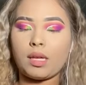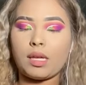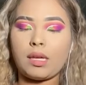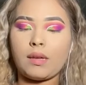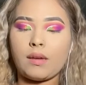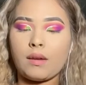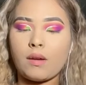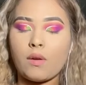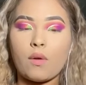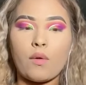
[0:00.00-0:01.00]

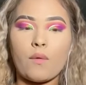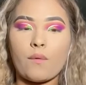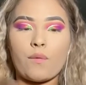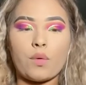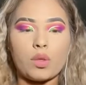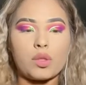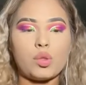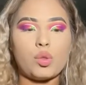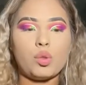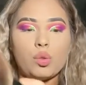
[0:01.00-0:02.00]

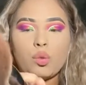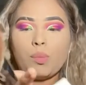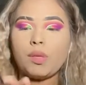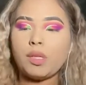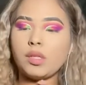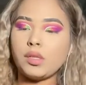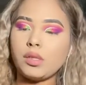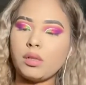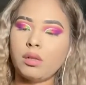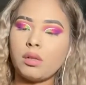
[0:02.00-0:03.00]
E42 brush,
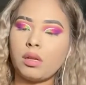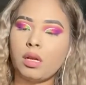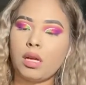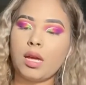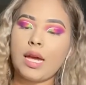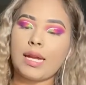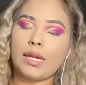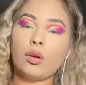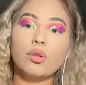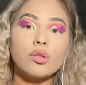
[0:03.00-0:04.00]
and I
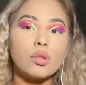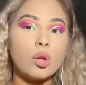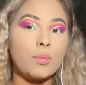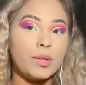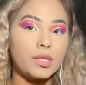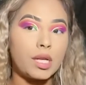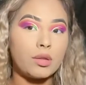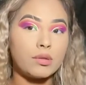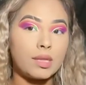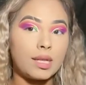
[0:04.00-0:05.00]
don't use the whole brush. I
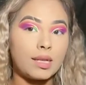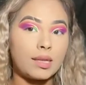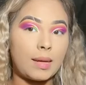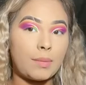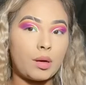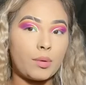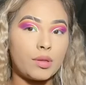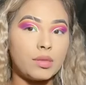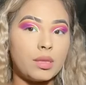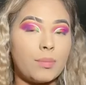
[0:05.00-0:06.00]
use like that part where you
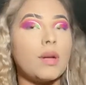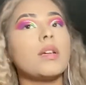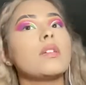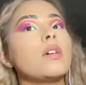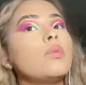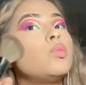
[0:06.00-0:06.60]
see the product on.